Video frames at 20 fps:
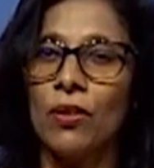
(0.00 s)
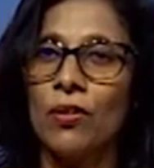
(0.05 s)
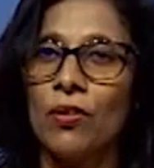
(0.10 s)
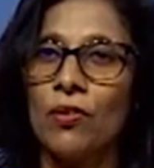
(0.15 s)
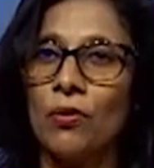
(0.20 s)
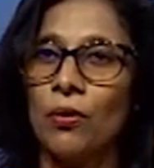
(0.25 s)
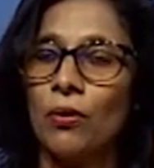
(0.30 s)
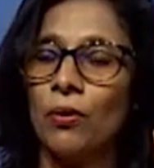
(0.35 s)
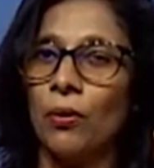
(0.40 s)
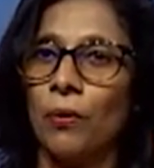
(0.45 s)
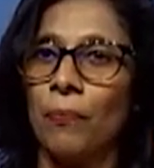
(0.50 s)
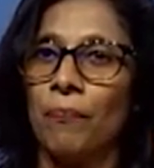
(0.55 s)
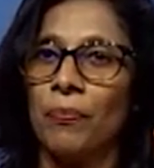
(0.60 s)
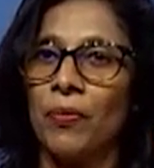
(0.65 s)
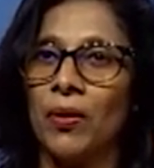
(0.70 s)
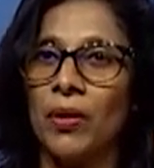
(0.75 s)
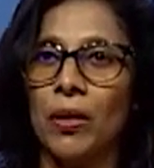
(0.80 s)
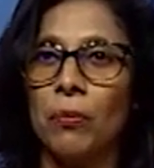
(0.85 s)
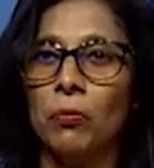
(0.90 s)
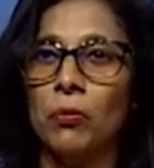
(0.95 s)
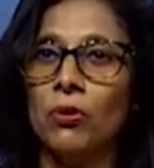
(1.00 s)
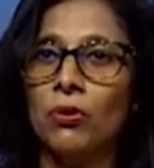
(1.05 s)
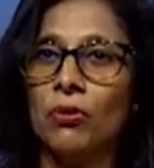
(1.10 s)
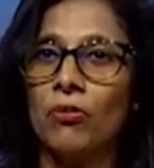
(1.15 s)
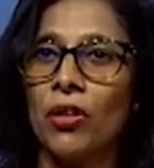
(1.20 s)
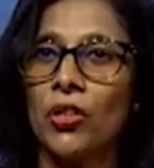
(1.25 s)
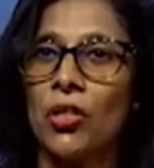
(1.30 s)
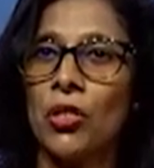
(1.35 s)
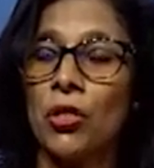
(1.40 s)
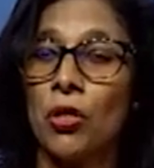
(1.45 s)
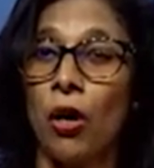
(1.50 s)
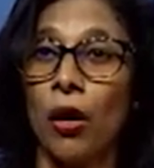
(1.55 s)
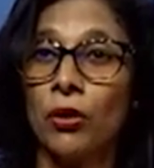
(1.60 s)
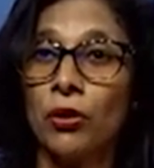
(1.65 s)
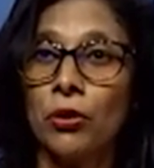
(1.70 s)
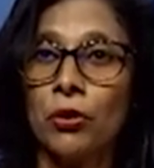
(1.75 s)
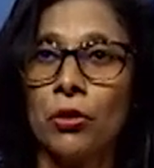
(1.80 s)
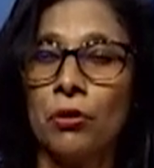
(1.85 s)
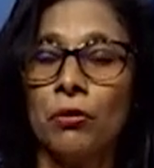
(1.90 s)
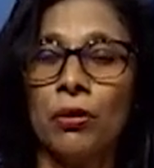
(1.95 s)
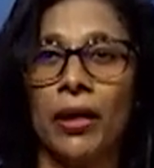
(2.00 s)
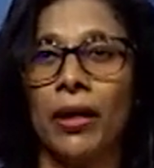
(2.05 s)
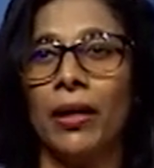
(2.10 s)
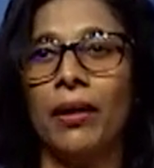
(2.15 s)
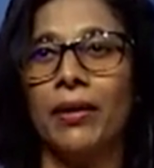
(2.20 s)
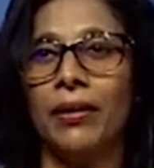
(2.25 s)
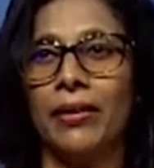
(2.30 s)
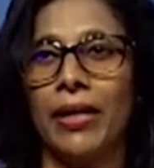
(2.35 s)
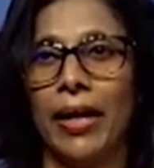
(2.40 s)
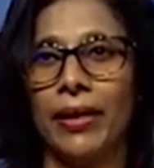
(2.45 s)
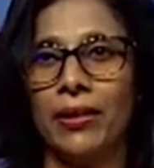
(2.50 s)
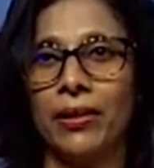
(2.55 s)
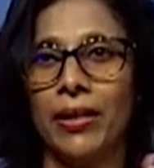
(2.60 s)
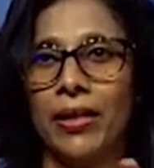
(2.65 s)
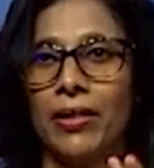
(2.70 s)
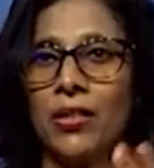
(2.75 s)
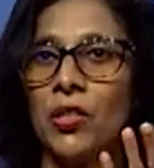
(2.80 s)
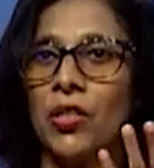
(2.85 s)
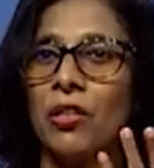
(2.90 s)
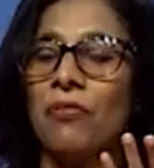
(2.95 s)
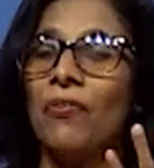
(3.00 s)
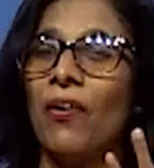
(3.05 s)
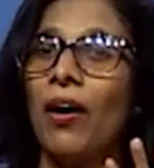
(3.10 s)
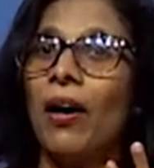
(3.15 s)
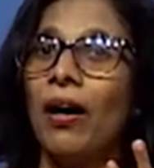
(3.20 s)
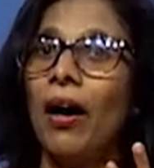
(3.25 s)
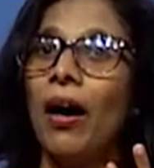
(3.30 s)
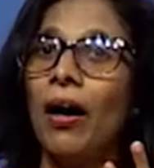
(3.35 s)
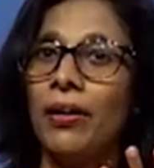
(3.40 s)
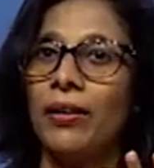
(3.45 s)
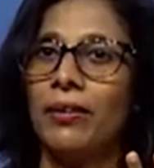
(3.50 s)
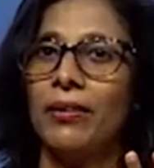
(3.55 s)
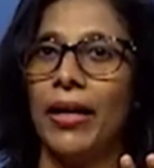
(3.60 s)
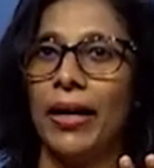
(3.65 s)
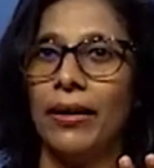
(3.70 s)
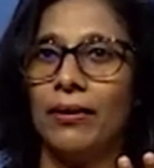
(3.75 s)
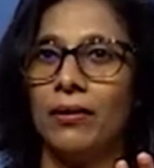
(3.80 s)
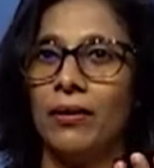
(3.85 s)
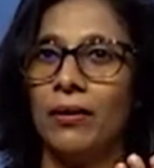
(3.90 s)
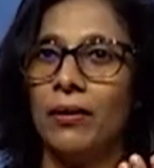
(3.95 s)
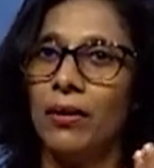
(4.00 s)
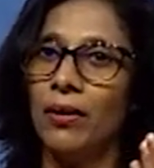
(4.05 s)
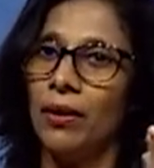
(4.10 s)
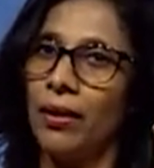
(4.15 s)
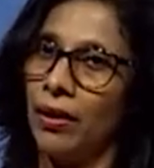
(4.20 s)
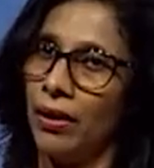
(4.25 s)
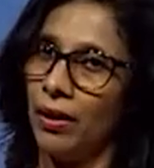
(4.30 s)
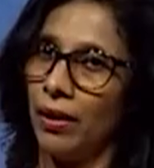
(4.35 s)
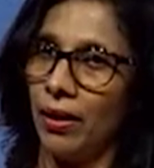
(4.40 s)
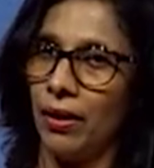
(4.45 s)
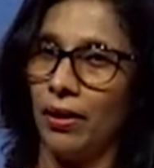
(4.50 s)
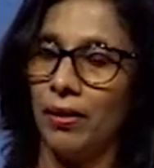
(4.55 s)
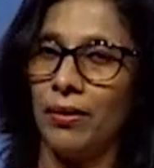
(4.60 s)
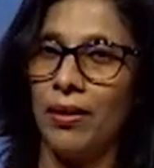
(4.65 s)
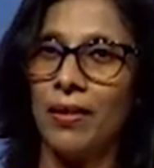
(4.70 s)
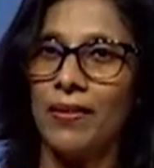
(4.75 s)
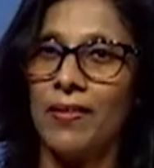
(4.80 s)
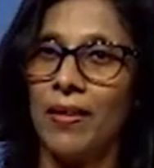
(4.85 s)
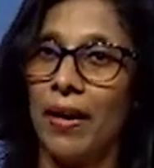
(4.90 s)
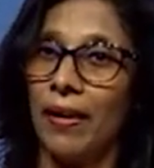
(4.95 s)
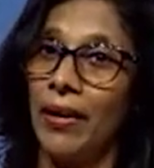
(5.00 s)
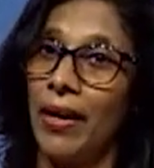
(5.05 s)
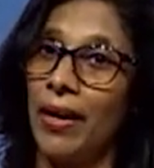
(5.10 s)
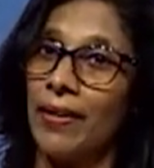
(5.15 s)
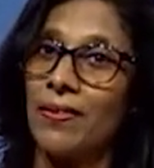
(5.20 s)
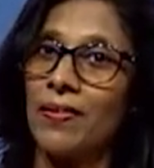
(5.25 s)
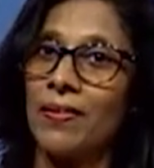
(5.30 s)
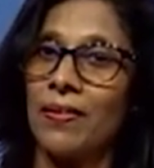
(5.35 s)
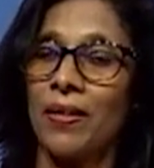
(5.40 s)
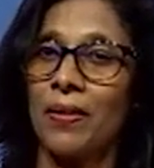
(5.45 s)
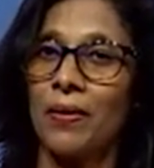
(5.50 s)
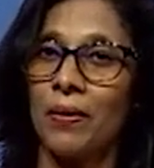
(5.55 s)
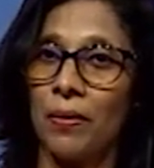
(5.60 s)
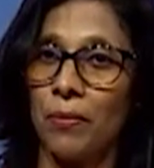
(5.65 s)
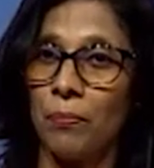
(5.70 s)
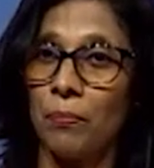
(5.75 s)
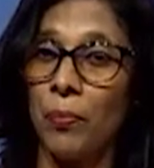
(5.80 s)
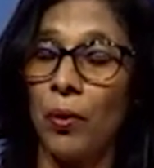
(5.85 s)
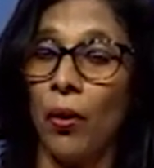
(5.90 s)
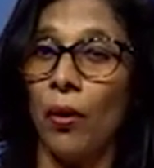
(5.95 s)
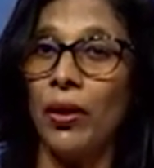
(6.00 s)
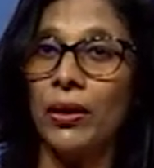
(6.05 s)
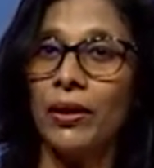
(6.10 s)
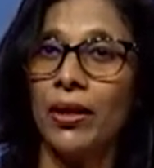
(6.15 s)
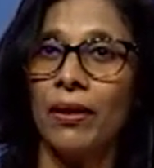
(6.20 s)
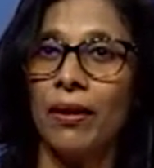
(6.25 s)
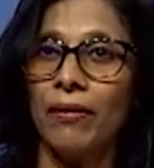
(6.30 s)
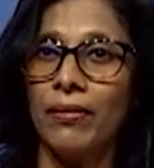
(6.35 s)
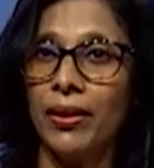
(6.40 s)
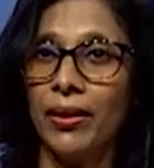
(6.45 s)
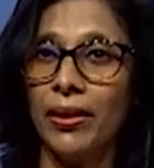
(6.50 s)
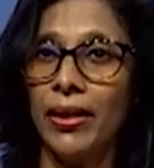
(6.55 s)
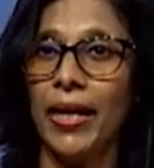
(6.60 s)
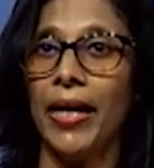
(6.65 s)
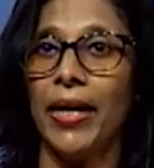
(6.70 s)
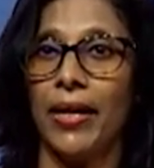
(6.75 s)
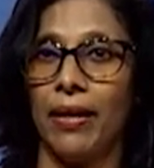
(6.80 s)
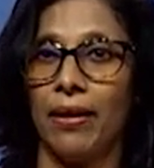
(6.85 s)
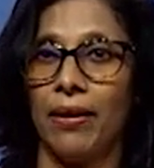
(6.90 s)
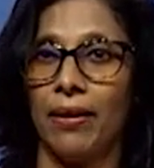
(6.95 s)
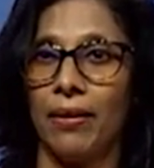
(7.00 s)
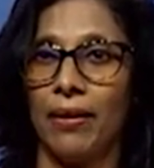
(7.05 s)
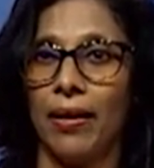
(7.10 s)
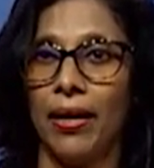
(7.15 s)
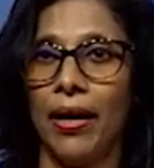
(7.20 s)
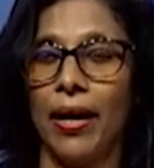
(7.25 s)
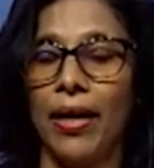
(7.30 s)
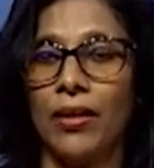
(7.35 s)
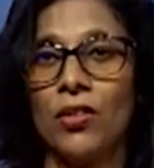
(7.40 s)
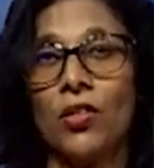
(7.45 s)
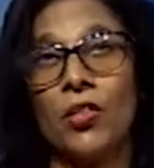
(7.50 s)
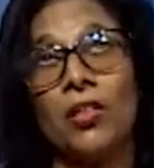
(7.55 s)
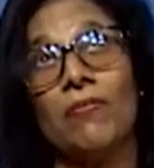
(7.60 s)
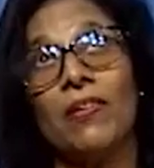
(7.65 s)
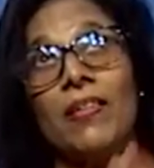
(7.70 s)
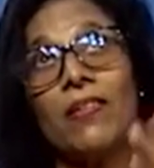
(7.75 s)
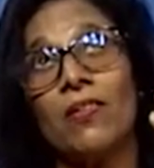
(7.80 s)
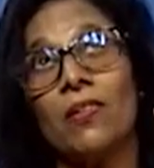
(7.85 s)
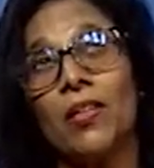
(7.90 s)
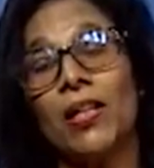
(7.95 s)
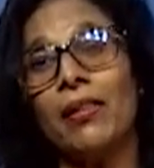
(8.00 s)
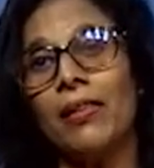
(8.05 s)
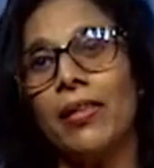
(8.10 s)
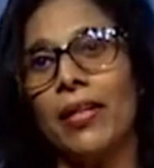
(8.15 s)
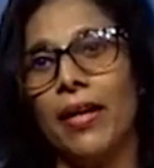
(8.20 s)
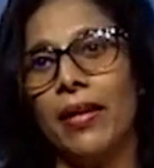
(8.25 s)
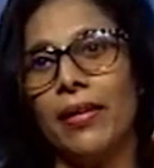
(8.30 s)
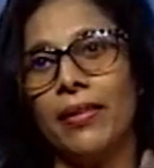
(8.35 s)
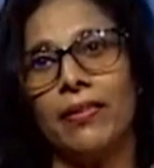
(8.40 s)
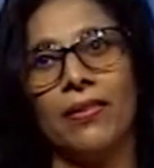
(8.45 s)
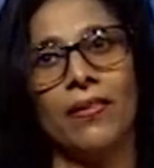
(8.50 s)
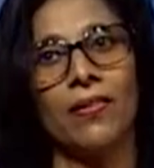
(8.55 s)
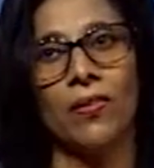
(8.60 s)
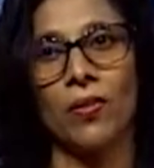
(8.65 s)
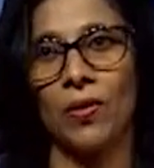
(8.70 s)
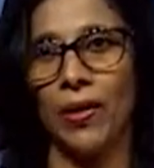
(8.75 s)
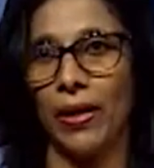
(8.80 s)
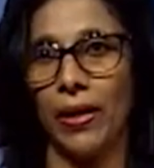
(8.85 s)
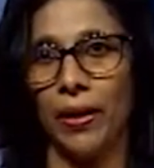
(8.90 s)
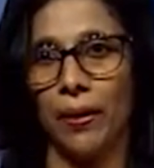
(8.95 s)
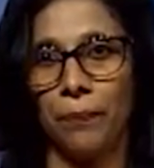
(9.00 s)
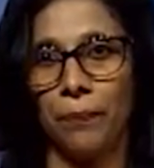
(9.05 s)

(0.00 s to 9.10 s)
So, the moon was shocked to hear that, and she forgot that the sun has brought another day, and she was still there in the sky,